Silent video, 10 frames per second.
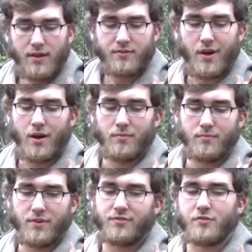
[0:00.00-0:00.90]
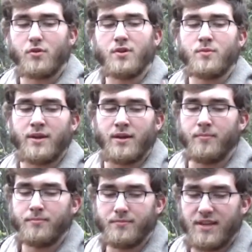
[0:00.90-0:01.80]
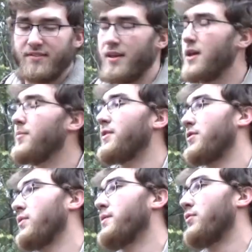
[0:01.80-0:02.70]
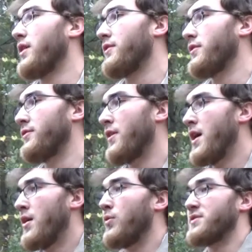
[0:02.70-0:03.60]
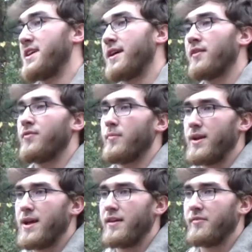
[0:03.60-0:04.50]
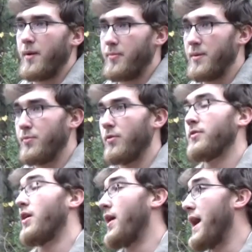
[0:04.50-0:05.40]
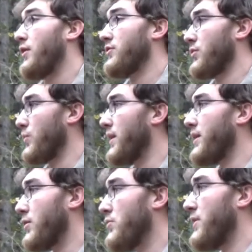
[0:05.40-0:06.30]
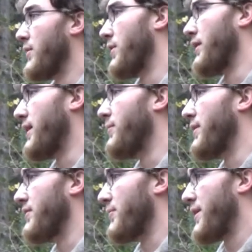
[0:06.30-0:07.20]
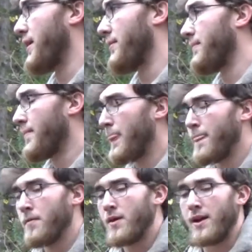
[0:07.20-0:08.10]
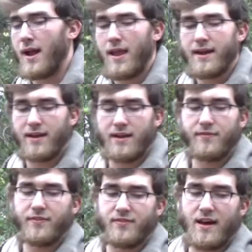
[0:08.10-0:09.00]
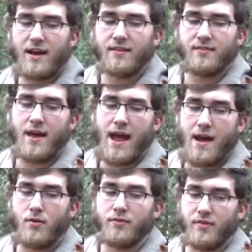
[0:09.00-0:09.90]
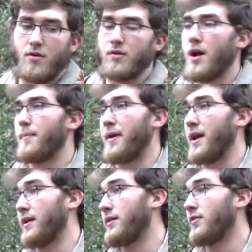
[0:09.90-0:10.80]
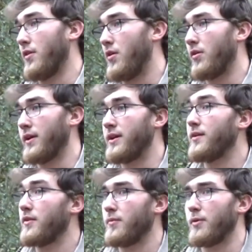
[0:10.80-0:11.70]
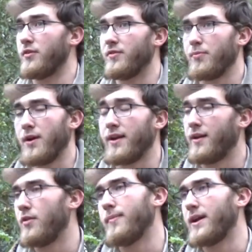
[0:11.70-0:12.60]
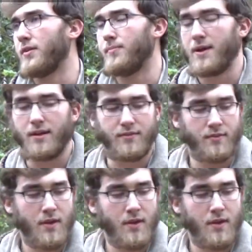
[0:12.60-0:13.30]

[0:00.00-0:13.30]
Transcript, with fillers: So the story with him is him and three brothers were taken from a nest by people who thought owls were really cool and they wanted to keep it as a pet. And I like to emphasize that owls are not pet, neither are any other birds of prey. They don't make good pets.